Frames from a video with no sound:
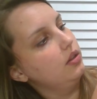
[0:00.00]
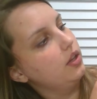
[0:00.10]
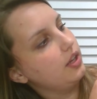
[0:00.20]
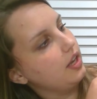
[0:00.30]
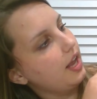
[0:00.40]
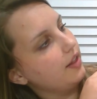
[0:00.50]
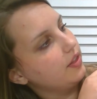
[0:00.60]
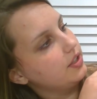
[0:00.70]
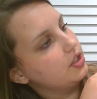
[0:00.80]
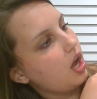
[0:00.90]
looking at
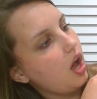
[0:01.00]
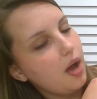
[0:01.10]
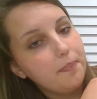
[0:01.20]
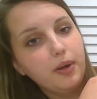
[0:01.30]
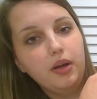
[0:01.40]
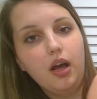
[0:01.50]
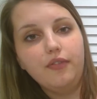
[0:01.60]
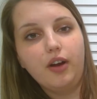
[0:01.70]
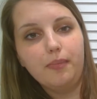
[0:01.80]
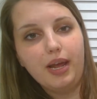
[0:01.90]
the top
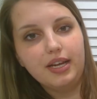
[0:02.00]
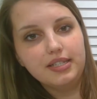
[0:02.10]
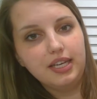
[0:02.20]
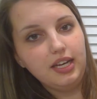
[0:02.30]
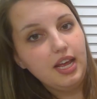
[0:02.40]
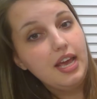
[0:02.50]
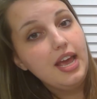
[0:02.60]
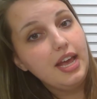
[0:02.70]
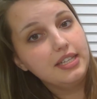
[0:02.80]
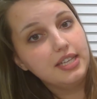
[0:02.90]
of our magazine,
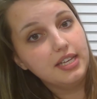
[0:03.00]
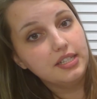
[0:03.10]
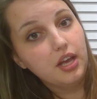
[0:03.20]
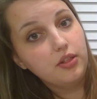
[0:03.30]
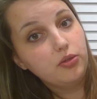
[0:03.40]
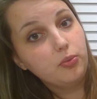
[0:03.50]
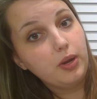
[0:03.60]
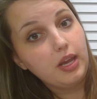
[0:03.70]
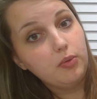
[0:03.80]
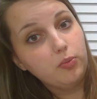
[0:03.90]
it says
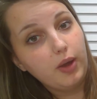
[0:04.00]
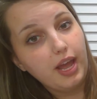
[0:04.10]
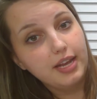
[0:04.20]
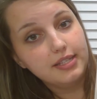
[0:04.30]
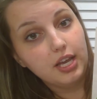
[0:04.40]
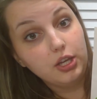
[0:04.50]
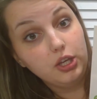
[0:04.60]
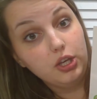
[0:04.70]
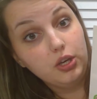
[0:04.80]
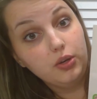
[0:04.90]
three ways
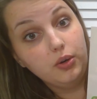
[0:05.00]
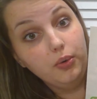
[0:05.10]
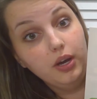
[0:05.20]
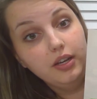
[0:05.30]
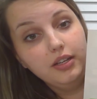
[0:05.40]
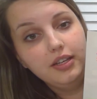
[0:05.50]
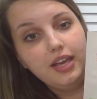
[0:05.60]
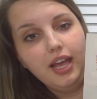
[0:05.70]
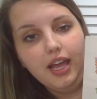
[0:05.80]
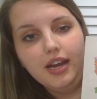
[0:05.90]
you
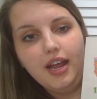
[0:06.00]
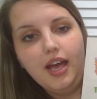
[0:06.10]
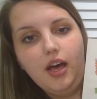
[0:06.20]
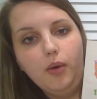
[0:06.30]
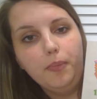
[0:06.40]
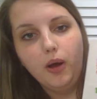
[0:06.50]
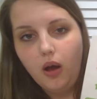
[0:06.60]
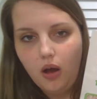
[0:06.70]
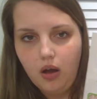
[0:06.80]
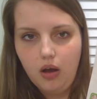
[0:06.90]
can help.
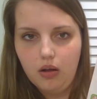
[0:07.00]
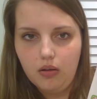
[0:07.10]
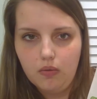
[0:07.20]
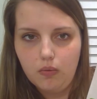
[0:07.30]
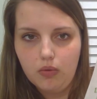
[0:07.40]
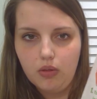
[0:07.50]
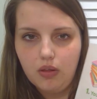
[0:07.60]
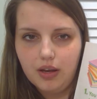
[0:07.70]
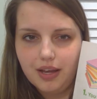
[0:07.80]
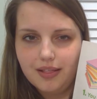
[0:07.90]

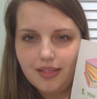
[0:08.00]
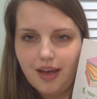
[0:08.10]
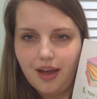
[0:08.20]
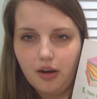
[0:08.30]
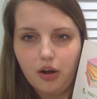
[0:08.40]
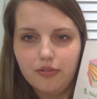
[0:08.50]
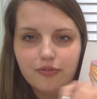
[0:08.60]
Look at that. Our